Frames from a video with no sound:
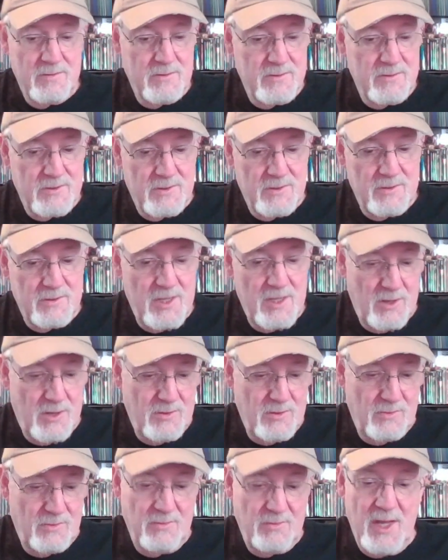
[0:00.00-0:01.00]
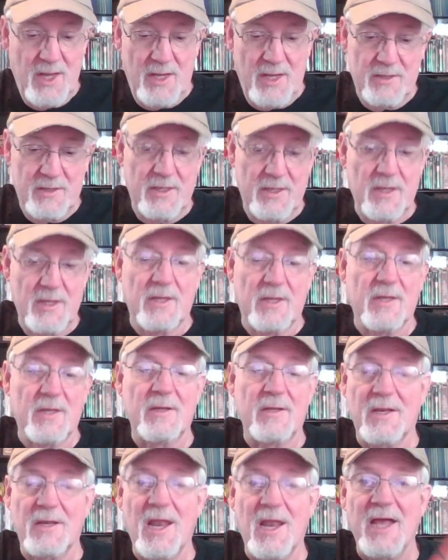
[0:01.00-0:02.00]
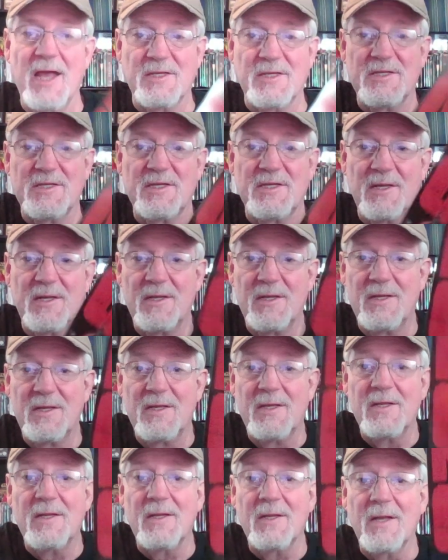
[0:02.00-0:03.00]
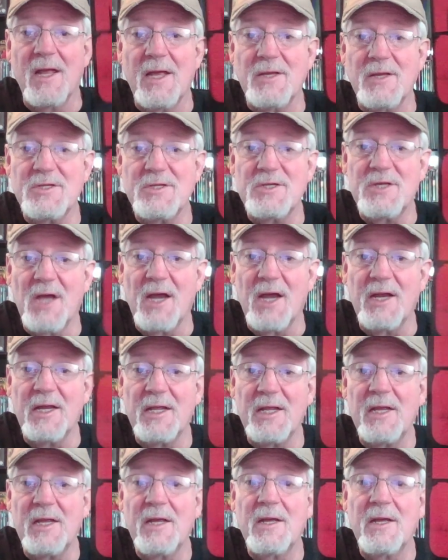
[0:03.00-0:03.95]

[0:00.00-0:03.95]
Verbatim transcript: So, yeah. Oh, my. Yeah. Nice. Nice, shiny.